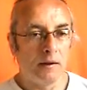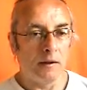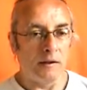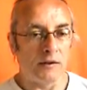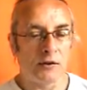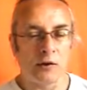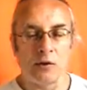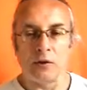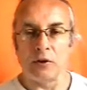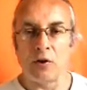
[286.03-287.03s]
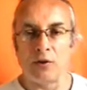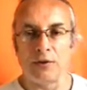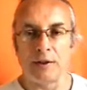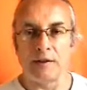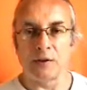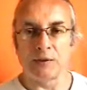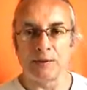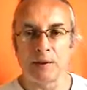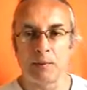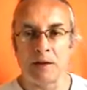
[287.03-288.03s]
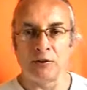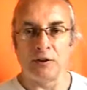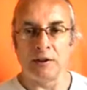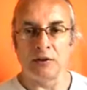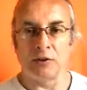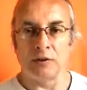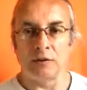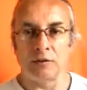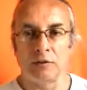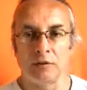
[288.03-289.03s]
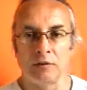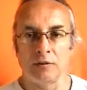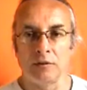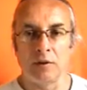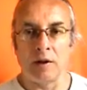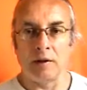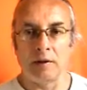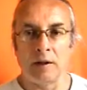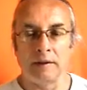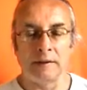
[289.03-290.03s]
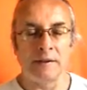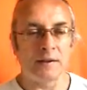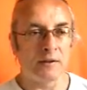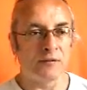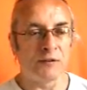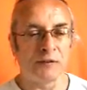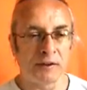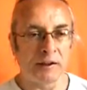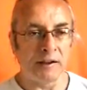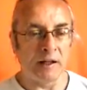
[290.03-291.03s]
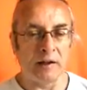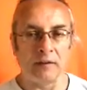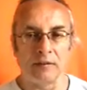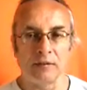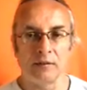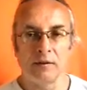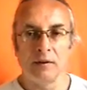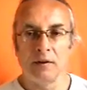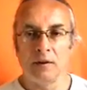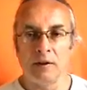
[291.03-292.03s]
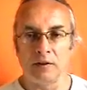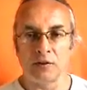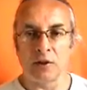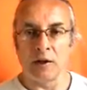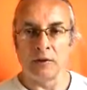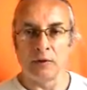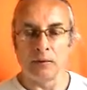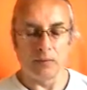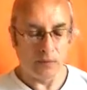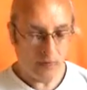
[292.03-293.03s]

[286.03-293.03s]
He saw the contents of his imagination at least as vividly as external,